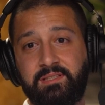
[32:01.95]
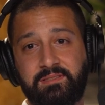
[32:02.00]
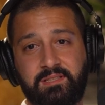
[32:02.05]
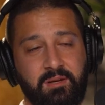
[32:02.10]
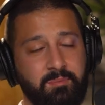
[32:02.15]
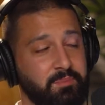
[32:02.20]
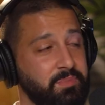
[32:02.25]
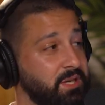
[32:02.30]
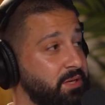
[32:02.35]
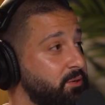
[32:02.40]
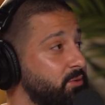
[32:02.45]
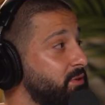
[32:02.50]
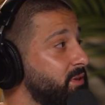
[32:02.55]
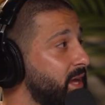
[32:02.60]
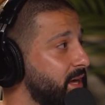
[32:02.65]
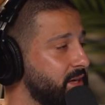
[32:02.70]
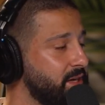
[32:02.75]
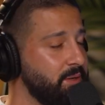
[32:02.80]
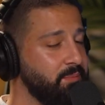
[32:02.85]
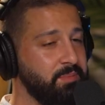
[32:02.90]
in this company
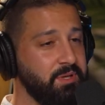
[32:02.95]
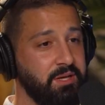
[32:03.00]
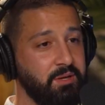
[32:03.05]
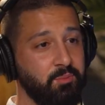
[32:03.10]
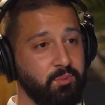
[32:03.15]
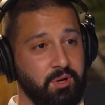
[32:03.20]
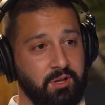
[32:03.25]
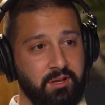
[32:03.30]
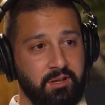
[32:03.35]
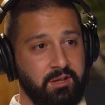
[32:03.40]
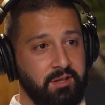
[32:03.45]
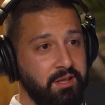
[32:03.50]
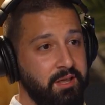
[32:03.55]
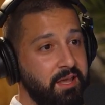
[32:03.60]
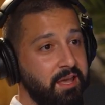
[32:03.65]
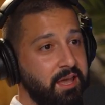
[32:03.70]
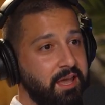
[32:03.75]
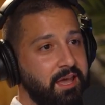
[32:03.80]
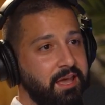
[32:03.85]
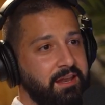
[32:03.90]
or that company or what.
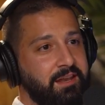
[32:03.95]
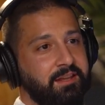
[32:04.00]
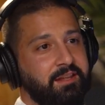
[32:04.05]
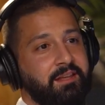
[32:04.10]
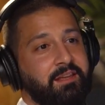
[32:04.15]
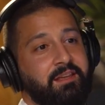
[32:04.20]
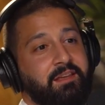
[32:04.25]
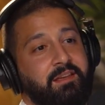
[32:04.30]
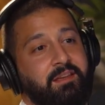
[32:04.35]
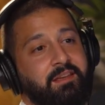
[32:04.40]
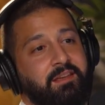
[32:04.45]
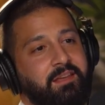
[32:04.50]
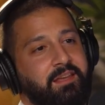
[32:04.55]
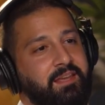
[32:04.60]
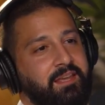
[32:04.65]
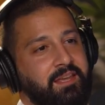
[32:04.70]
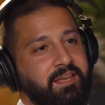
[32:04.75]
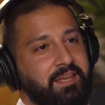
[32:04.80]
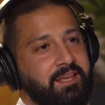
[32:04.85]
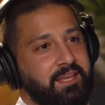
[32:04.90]
And
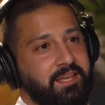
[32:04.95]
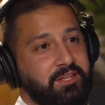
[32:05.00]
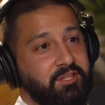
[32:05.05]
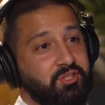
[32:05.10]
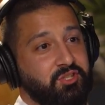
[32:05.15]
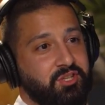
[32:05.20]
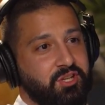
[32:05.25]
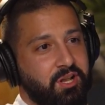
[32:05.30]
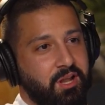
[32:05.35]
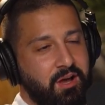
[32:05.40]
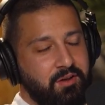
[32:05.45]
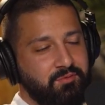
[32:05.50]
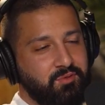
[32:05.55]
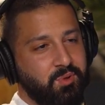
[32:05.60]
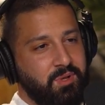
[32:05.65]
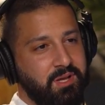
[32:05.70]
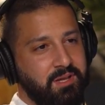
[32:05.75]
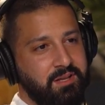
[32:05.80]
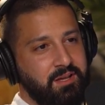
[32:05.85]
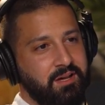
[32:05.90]
he just
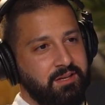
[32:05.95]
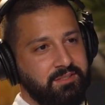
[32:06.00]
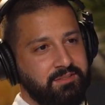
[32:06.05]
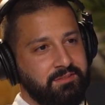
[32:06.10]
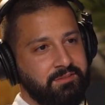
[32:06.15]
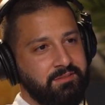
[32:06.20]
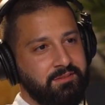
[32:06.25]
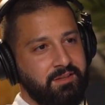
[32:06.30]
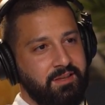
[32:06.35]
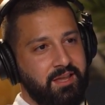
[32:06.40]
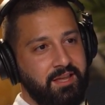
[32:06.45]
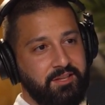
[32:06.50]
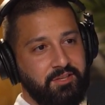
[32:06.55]
loves what he does.